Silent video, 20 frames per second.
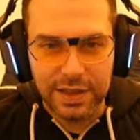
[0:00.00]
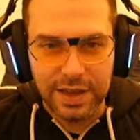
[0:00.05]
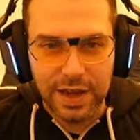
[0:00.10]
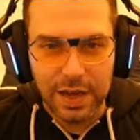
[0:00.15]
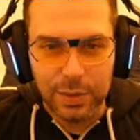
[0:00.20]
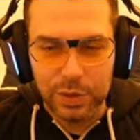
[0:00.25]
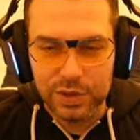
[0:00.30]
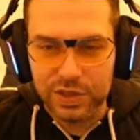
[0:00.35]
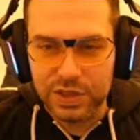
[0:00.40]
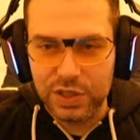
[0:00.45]
I
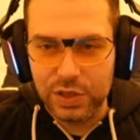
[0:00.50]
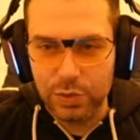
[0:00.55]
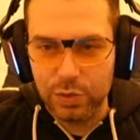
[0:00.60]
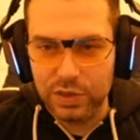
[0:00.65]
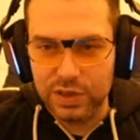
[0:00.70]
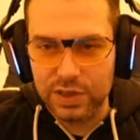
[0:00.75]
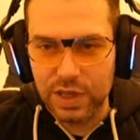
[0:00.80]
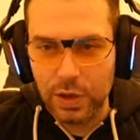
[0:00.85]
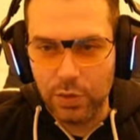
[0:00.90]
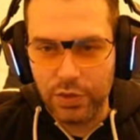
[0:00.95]
was
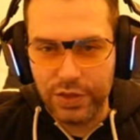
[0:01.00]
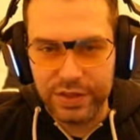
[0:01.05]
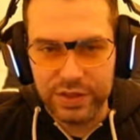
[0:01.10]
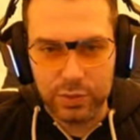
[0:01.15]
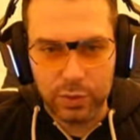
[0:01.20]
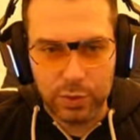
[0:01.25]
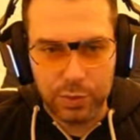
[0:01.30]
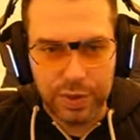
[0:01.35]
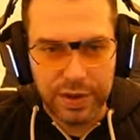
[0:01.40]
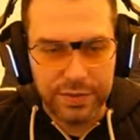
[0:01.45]
curious how this
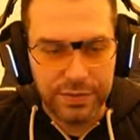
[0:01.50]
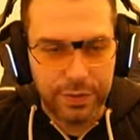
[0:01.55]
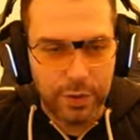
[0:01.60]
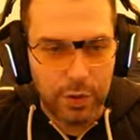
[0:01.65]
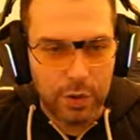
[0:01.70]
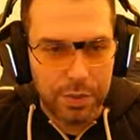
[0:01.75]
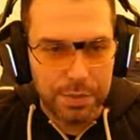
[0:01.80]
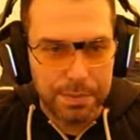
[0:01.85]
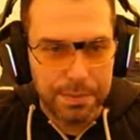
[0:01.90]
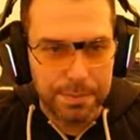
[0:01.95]
would
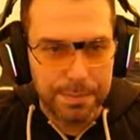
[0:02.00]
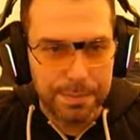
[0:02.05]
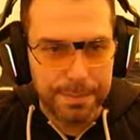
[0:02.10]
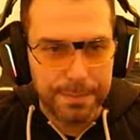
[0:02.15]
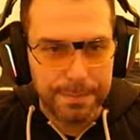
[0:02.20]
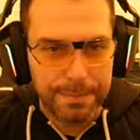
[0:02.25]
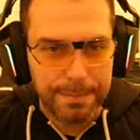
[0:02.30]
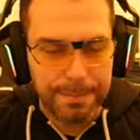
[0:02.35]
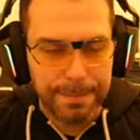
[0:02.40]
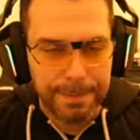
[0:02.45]
perform.
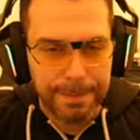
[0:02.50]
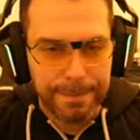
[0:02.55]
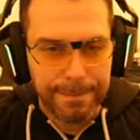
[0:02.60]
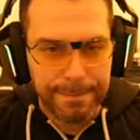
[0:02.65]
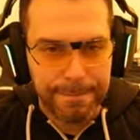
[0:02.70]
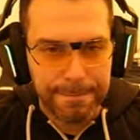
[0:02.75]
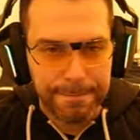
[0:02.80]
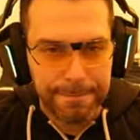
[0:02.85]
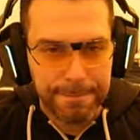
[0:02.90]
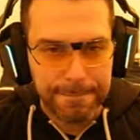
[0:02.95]

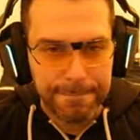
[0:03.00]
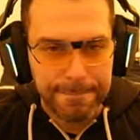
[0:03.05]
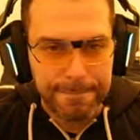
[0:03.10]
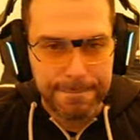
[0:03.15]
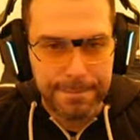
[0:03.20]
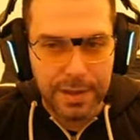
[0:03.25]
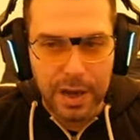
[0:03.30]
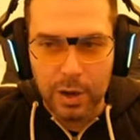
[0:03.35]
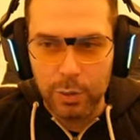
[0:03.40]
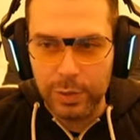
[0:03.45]

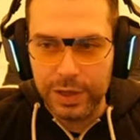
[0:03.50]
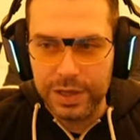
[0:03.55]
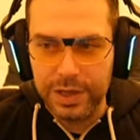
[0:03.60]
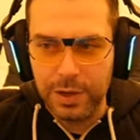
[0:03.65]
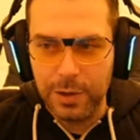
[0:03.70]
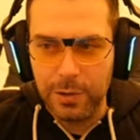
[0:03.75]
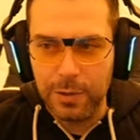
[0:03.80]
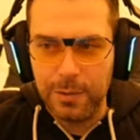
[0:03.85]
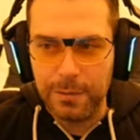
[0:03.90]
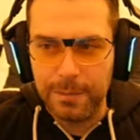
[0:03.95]
Now we
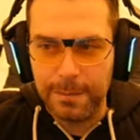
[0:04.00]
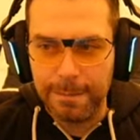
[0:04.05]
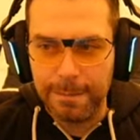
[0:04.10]
know.